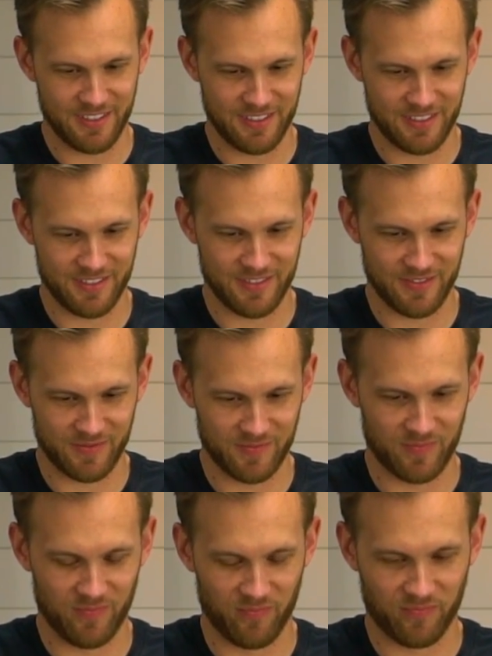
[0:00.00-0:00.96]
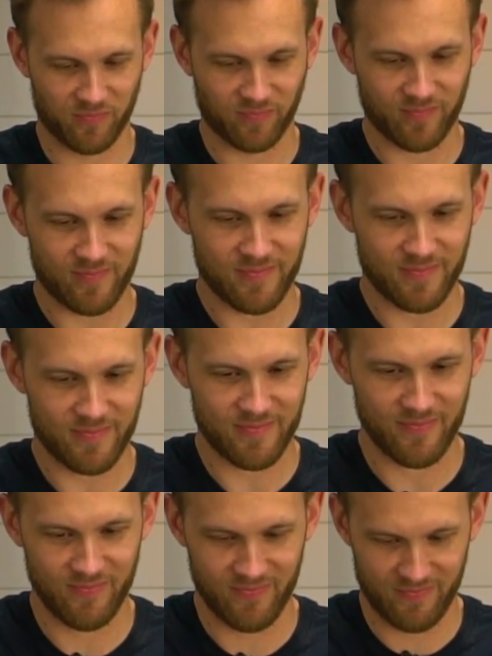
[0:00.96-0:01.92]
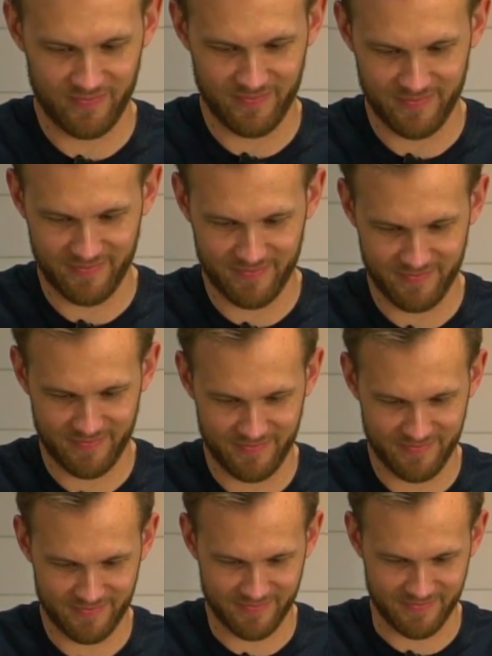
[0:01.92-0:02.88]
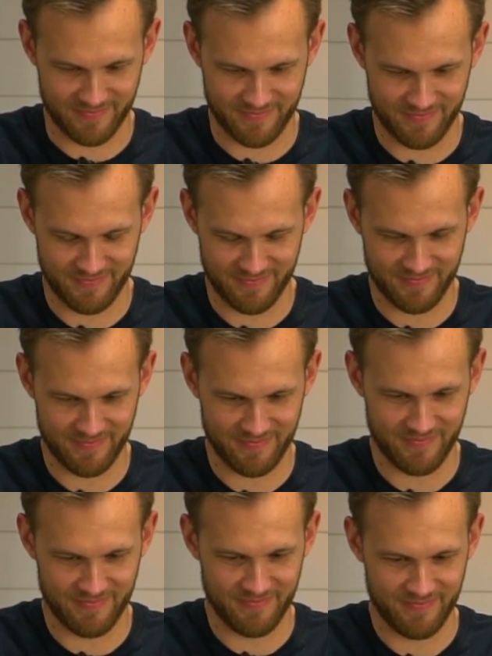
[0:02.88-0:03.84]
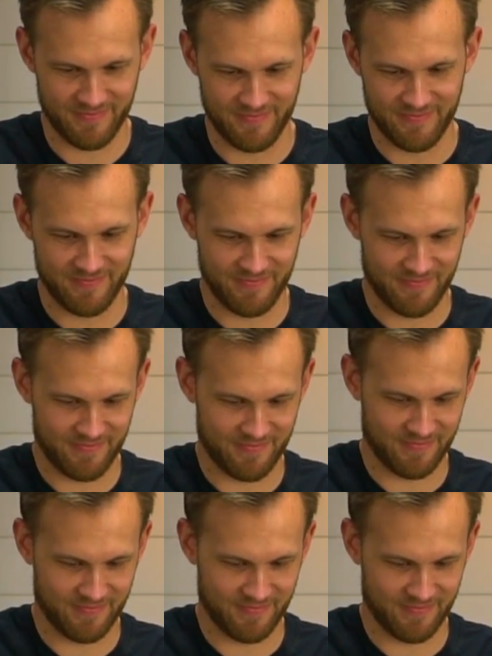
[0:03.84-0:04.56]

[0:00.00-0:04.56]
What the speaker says: No words are spoken by the person on screen.